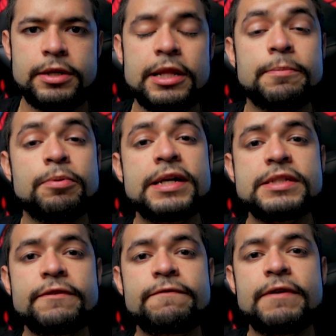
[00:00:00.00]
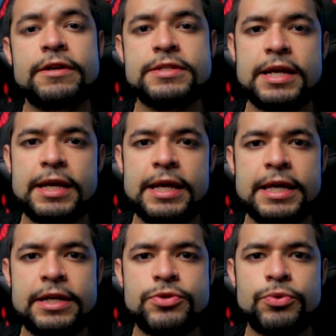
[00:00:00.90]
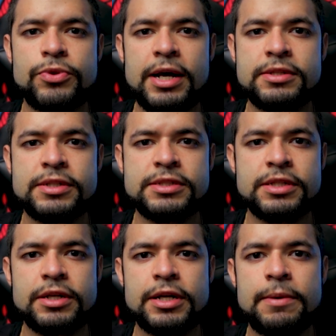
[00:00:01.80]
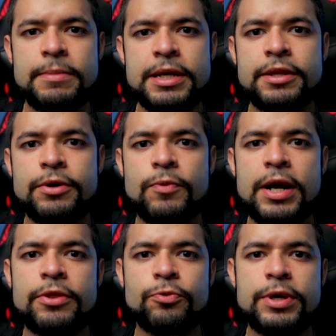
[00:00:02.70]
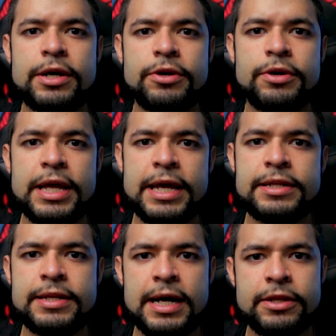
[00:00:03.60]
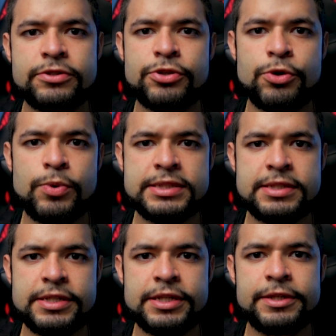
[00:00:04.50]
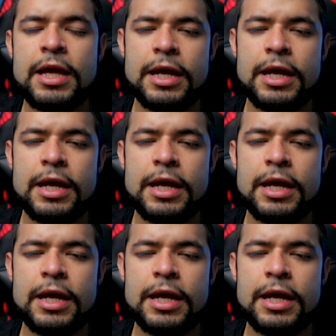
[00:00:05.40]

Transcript: Now the price of the Feiyutech AK2000 is going to come in at around $308 USD,